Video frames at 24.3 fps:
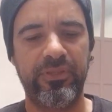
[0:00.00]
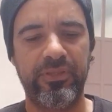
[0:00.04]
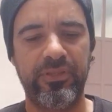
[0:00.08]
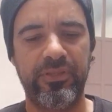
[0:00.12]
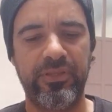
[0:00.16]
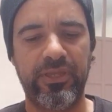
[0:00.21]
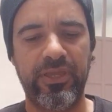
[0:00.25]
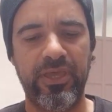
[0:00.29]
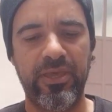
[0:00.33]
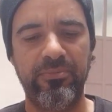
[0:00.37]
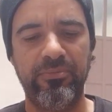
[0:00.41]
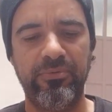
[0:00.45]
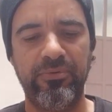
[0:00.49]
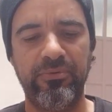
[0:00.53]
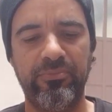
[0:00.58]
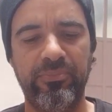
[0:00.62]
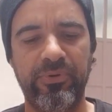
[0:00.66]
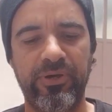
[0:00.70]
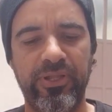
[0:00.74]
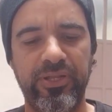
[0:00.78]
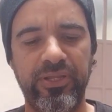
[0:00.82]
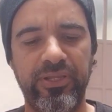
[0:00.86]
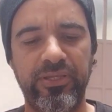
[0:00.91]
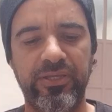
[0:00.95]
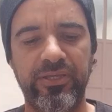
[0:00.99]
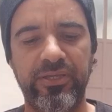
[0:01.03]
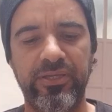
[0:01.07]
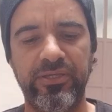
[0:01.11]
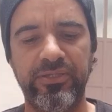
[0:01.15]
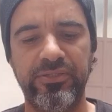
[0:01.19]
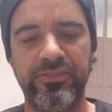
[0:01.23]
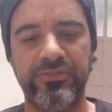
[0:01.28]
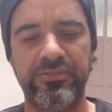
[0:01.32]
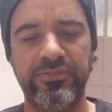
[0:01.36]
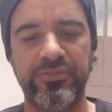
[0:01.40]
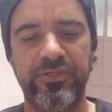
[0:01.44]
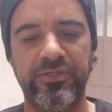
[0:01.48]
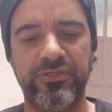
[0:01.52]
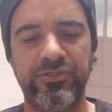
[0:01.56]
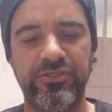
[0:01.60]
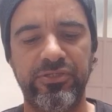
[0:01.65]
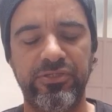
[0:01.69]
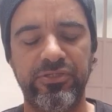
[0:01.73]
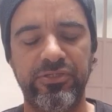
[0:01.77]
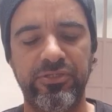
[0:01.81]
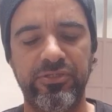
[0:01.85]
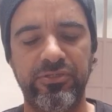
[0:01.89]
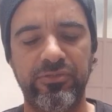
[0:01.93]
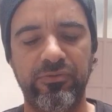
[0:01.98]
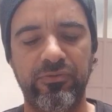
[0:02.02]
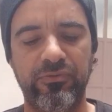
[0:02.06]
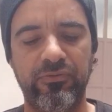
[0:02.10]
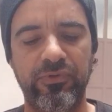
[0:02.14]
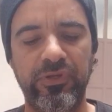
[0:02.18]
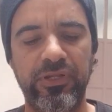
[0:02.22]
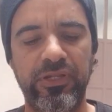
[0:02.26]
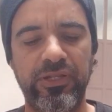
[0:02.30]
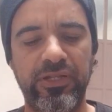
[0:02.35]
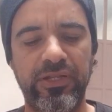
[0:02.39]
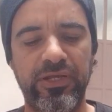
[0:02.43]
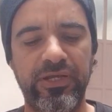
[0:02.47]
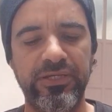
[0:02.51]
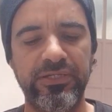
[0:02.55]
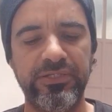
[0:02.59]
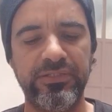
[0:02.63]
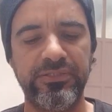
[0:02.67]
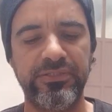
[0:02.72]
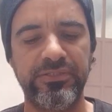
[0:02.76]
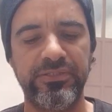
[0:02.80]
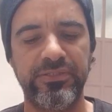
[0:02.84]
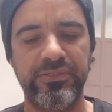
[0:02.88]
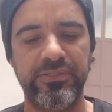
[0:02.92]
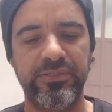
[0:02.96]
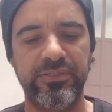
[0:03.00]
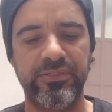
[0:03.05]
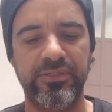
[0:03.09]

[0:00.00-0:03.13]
The camera body, it's actually really nice.